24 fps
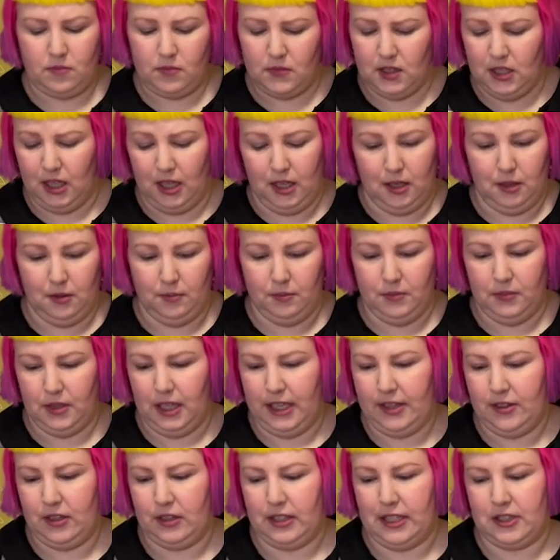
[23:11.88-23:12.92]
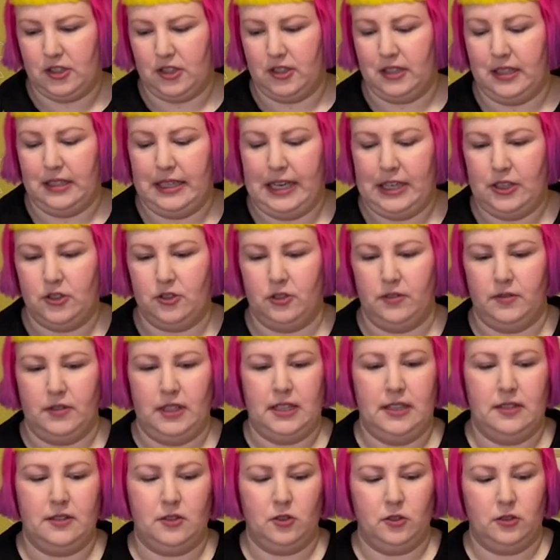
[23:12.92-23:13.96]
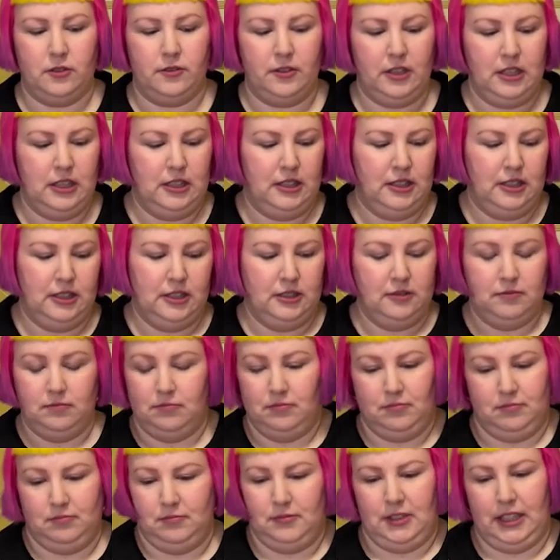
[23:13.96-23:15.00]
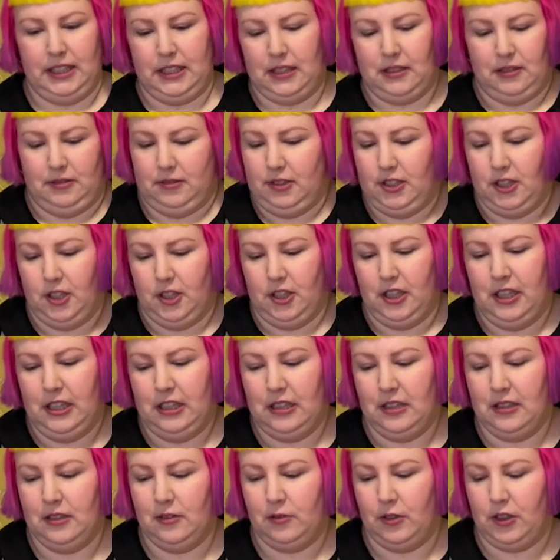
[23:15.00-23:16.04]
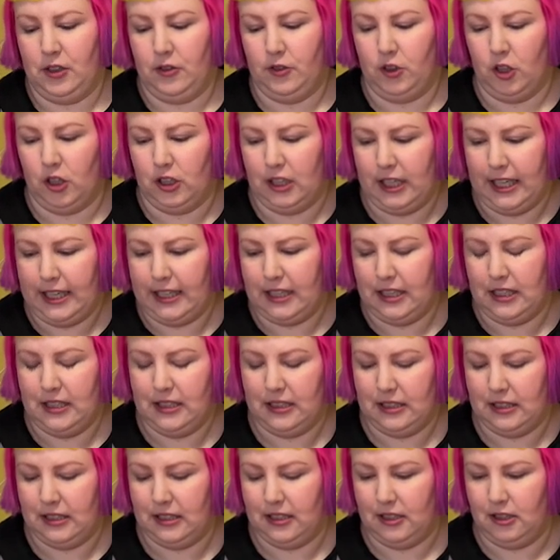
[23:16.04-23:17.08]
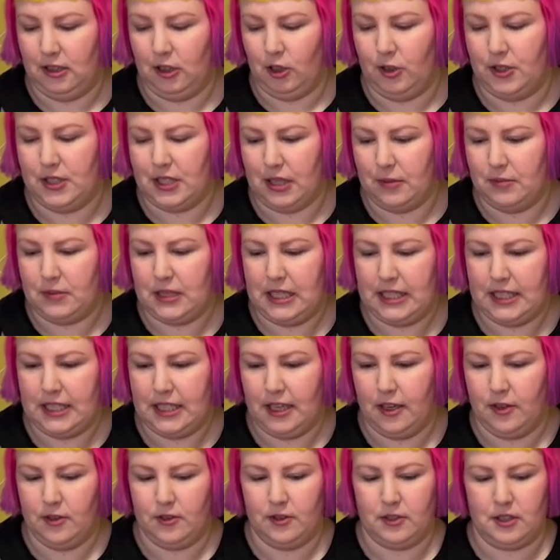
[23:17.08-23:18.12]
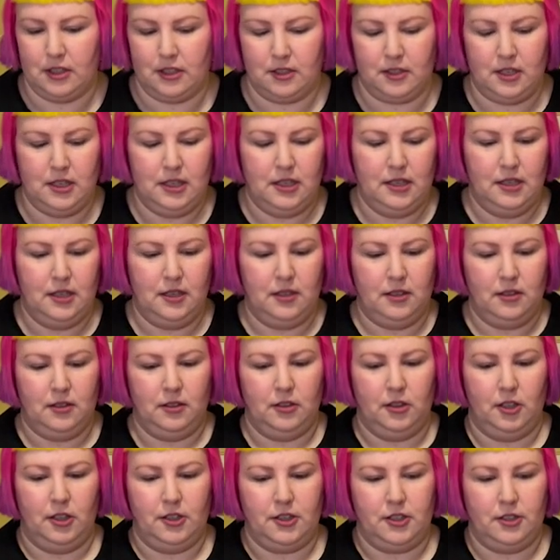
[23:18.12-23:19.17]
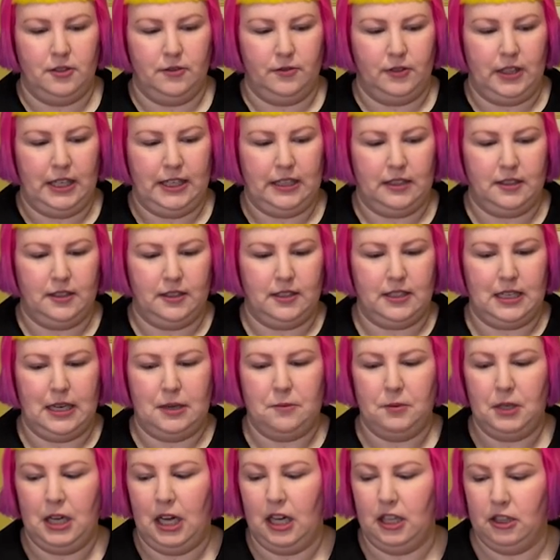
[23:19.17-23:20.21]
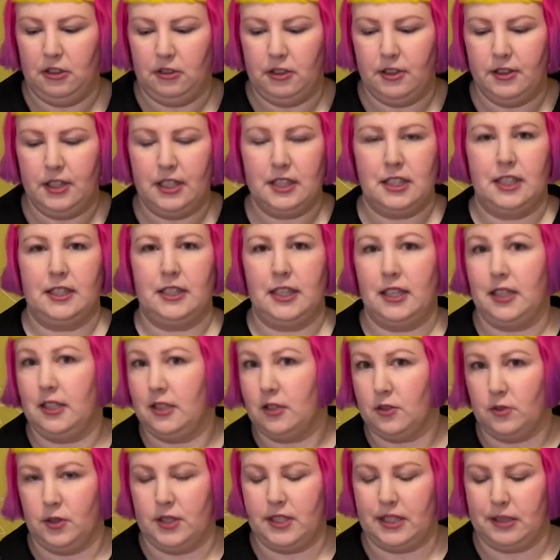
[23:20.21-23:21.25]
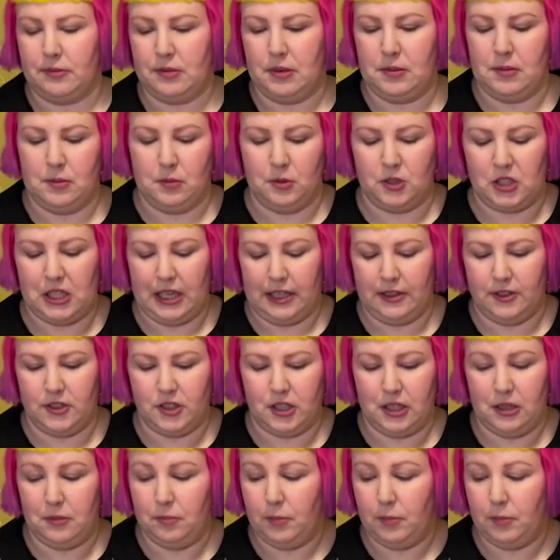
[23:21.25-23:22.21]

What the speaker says: I think that's just the nature of these sort of, like, you know, when you've got like close-up details and lots of like the same color and things like that, it's always going to be a bit more challenging.